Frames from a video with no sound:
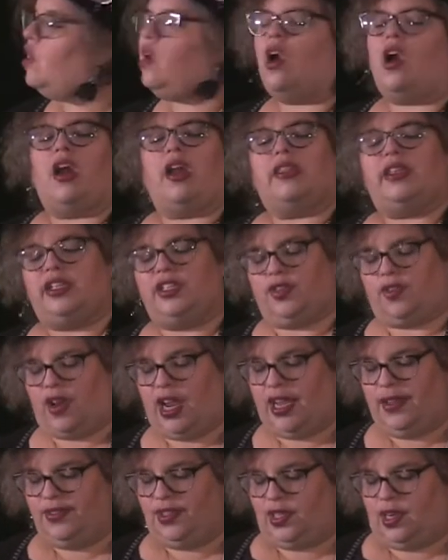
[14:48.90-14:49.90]
are these
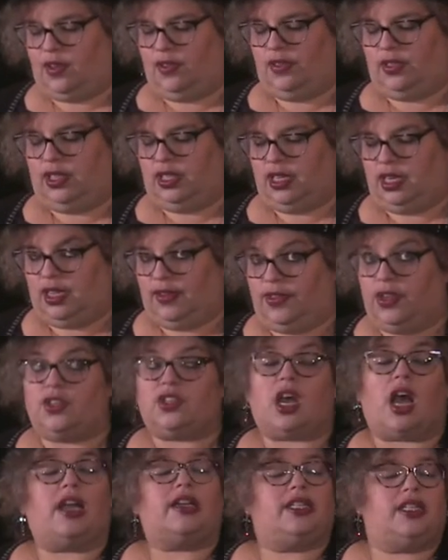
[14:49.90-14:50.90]
gravestones. And if you
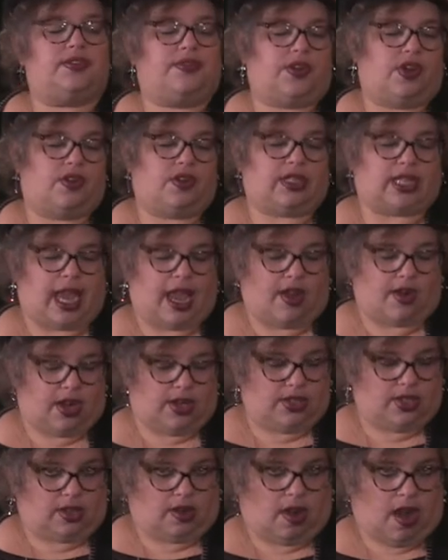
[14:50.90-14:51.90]
talk to the folks out
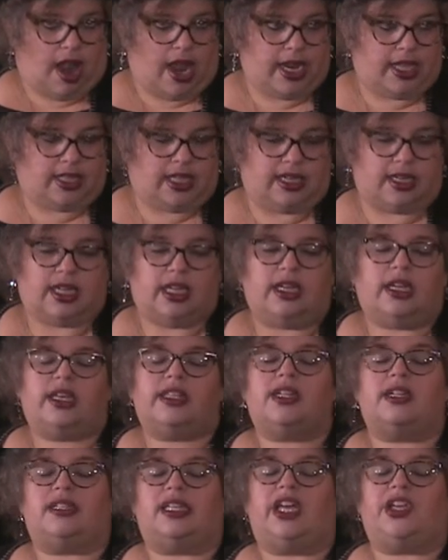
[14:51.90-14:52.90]
on Star Island,
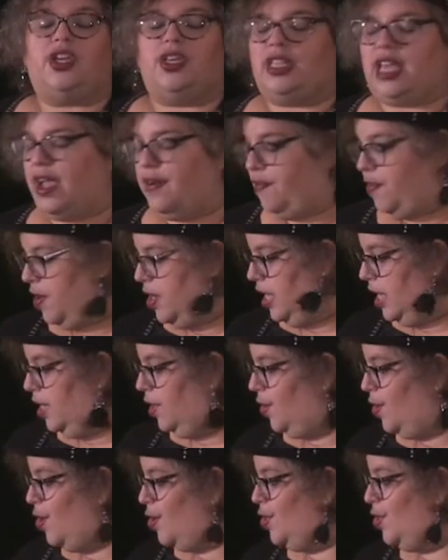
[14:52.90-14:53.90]
they'll tell you that for
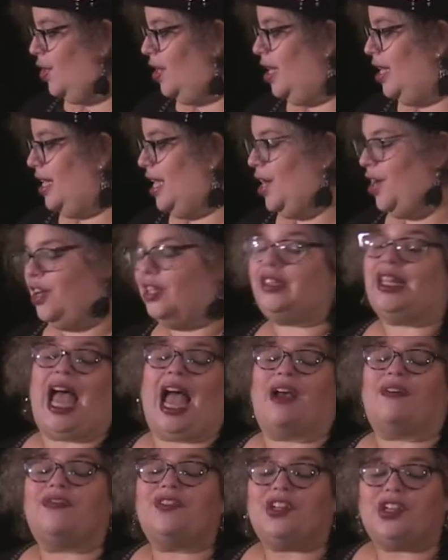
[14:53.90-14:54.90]
years you could hear
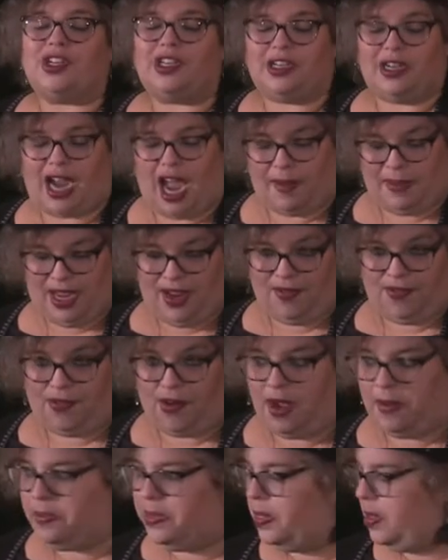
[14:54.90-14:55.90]
laughter coming
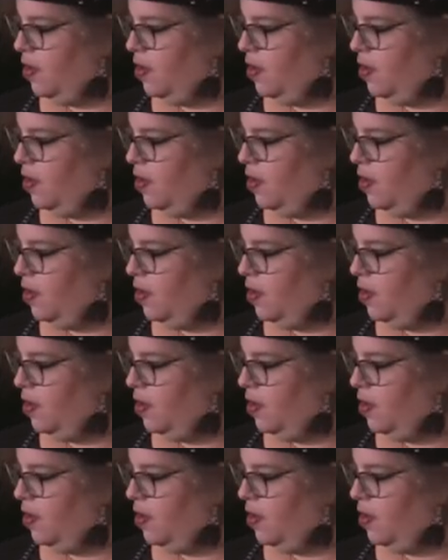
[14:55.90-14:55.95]
from